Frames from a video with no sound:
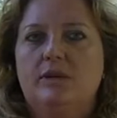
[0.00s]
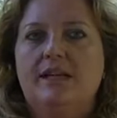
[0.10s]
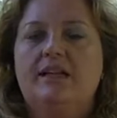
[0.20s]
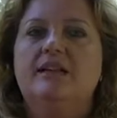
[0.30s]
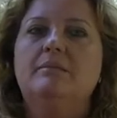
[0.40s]

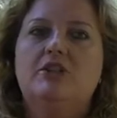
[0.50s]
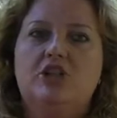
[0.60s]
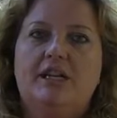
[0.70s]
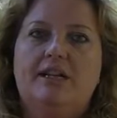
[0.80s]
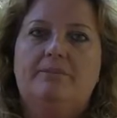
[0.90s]
reading on the
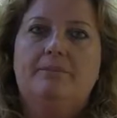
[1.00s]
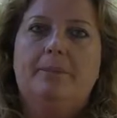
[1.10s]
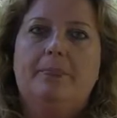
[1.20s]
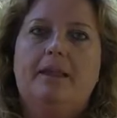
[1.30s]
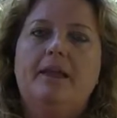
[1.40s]
machine.
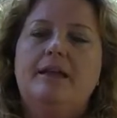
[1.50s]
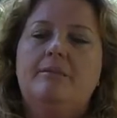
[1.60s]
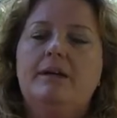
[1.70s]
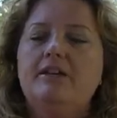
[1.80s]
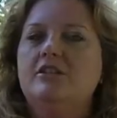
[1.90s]

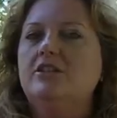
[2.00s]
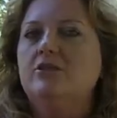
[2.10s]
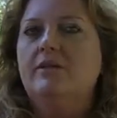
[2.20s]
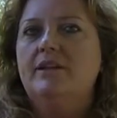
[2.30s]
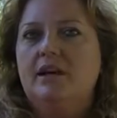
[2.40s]
Patients who
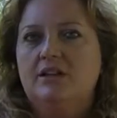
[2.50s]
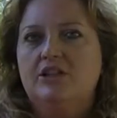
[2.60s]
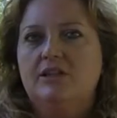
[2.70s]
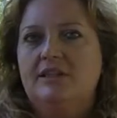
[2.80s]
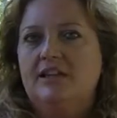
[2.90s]
have an
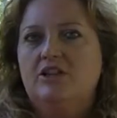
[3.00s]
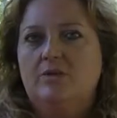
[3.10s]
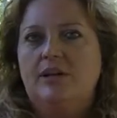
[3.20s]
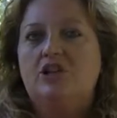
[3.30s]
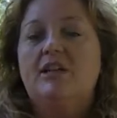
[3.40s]
oxygen
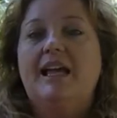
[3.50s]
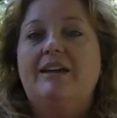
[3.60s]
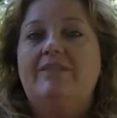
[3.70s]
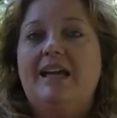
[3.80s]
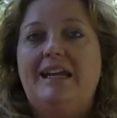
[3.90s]
saturation
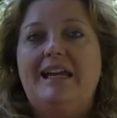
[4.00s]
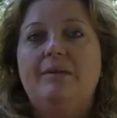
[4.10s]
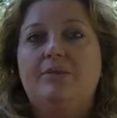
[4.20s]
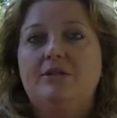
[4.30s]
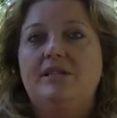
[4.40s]
of
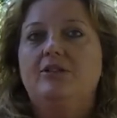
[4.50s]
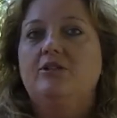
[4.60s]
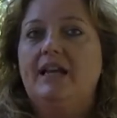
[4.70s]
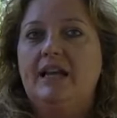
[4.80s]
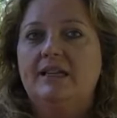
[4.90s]
88% or
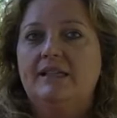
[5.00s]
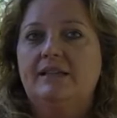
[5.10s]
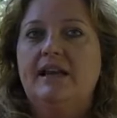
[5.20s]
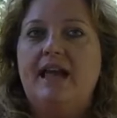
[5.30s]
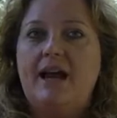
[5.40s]
less
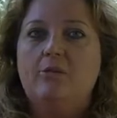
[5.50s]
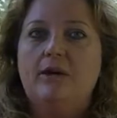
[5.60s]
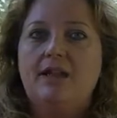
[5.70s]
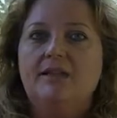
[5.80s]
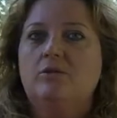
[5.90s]
at
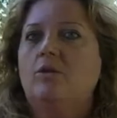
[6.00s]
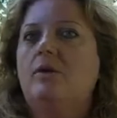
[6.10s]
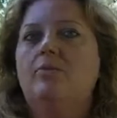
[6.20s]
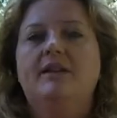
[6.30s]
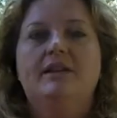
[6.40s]
rest while
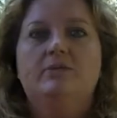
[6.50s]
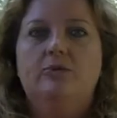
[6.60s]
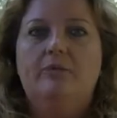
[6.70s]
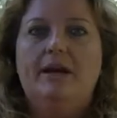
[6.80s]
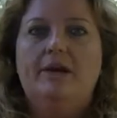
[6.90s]
breathing
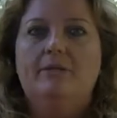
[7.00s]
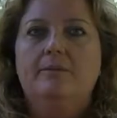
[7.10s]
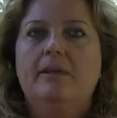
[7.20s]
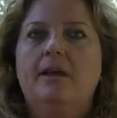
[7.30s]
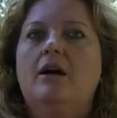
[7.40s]
room air
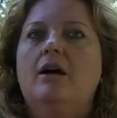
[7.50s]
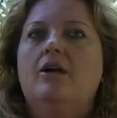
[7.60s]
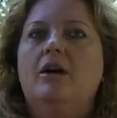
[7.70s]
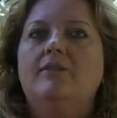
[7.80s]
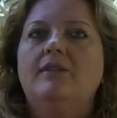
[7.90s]
are
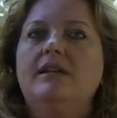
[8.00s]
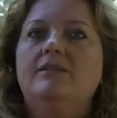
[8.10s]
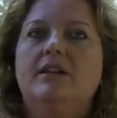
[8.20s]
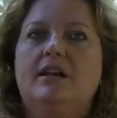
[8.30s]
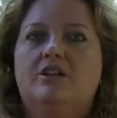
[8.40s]
often
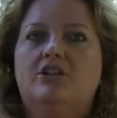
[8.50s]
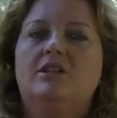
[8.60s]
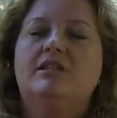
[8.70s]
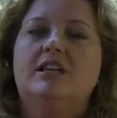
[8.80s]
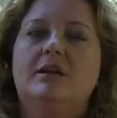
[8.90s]
given
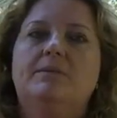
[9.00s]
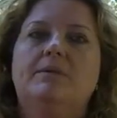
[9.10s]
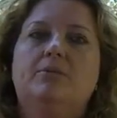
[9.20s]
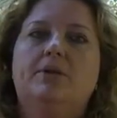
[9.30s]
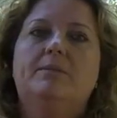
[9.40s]
oxygen to help them
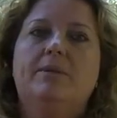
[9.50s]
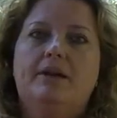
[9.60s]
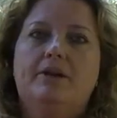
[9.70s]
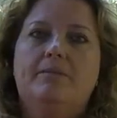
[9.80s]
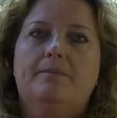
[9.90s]
breathe
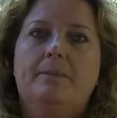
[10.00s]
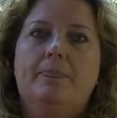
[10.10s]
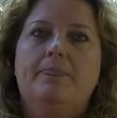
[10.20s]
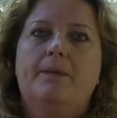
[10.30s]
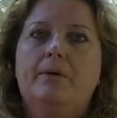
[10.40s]
better.
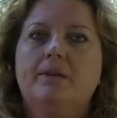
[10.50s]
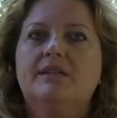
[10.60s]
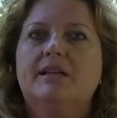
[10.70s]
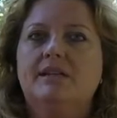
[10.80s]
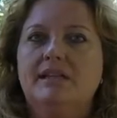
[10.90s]
The pulse
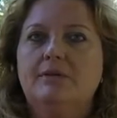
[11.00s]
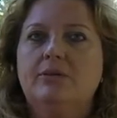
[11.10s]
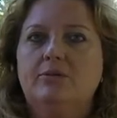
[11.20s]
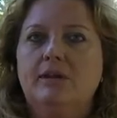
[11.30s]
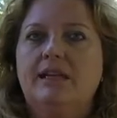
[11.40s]

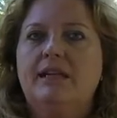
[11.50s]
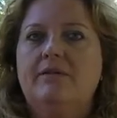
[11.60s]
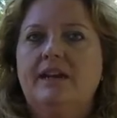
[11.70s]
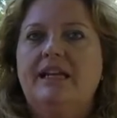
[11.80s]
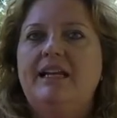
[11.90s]
oximeter reading of
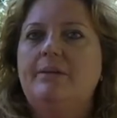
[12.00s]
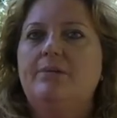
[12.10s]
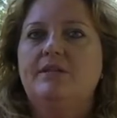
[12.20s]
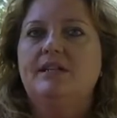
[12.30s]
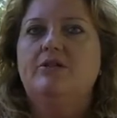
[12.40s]

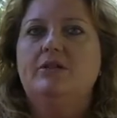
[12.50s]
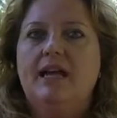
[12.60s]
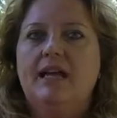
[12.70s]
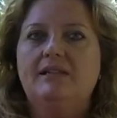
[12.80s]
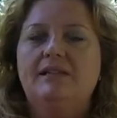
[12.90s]
88% or
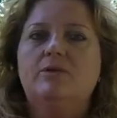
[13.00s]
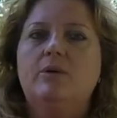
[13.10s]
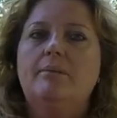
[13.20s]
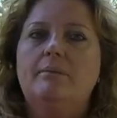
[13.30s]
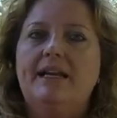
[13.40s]
less is
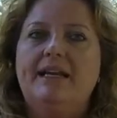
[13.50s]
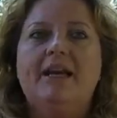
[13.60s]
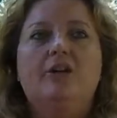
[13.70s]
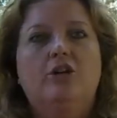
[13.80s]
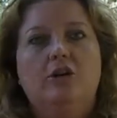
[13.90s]
what
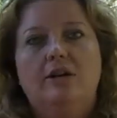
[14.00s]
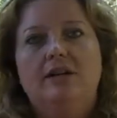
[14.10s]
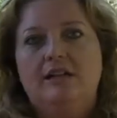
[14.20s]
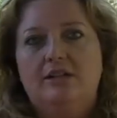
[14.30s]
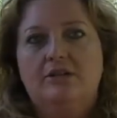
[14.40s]
Medicare
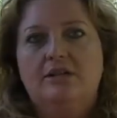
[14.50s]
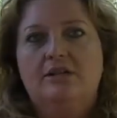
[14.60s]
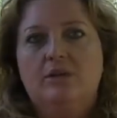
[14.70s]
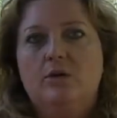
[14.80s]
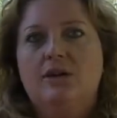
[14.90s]
currently uses
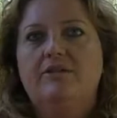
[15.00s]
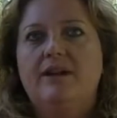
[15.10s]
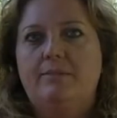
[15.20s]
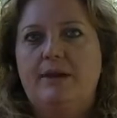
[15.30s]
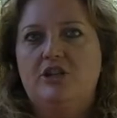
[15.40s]
to
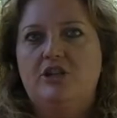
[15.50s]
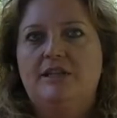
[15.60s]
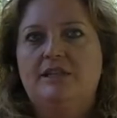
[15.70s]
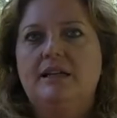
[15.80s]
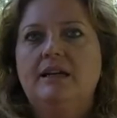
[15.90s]
qualify
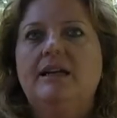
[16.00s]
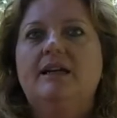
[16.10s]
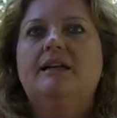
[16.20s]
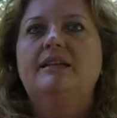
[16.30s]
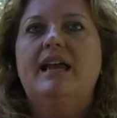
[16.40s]
patients
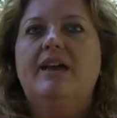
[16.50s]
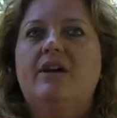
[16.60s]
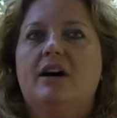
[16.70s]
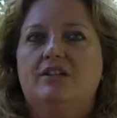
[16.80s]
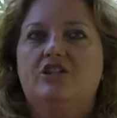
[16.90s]
to have
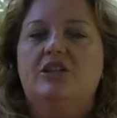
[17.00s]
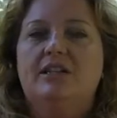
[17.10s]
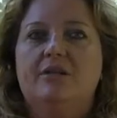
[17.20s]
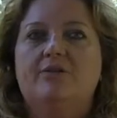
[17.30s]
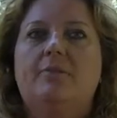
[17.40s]
oxygen
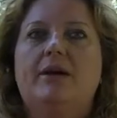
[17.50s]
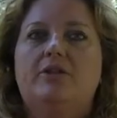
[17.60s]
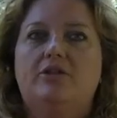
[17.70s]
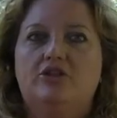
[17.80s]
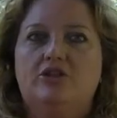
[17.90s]
covered by
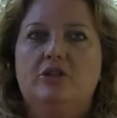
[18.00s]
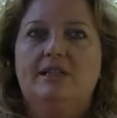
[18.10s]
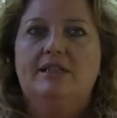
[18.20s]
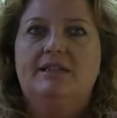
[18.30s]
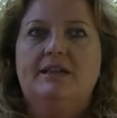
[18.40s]
their
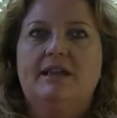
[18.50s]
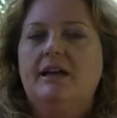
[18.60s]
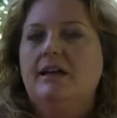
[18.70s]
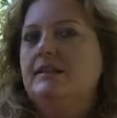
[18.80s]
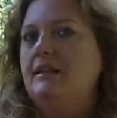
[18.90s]
insurance.
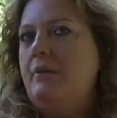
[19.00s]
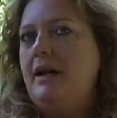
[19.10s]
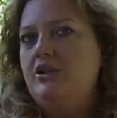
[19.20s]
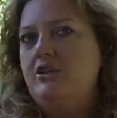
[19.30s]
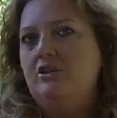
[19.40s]
Some
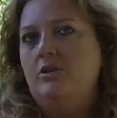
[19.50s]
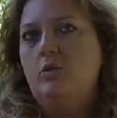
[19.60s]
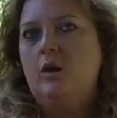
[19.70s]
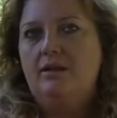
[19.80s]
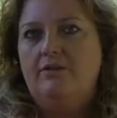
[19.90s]
patients don't
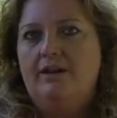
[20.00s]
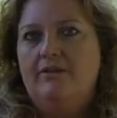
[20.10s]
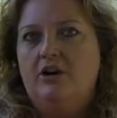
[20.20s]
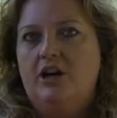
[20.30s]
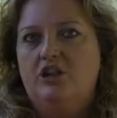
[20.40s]
qualify
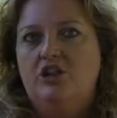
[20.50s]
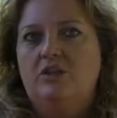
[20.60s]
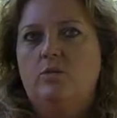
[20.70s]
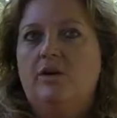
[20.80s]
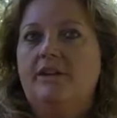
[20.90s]
for
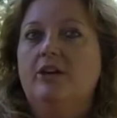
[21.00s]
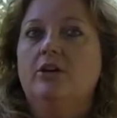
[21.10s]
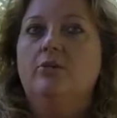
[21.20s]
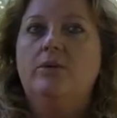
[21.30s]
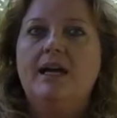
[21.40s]
oxygen while they
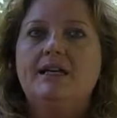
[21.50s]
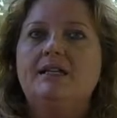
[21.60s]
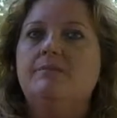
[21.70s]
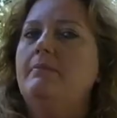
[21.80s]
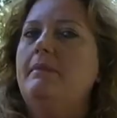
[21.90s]
are at
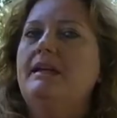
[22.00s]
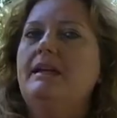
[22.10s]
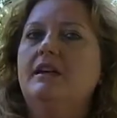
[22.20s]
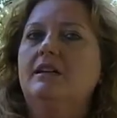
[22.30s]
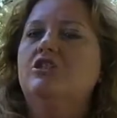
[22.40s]
rest, but may
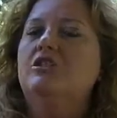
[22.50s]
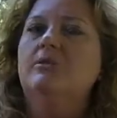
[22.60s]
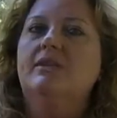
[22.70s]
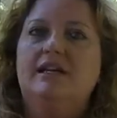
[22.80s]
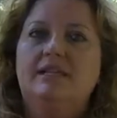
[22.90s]
need oxygen
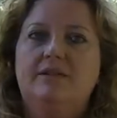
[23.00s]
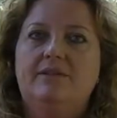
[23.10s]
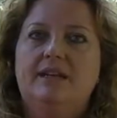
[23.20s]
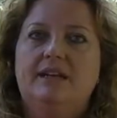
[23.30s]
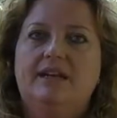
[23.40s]
with
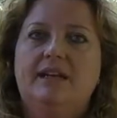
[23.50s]
activity.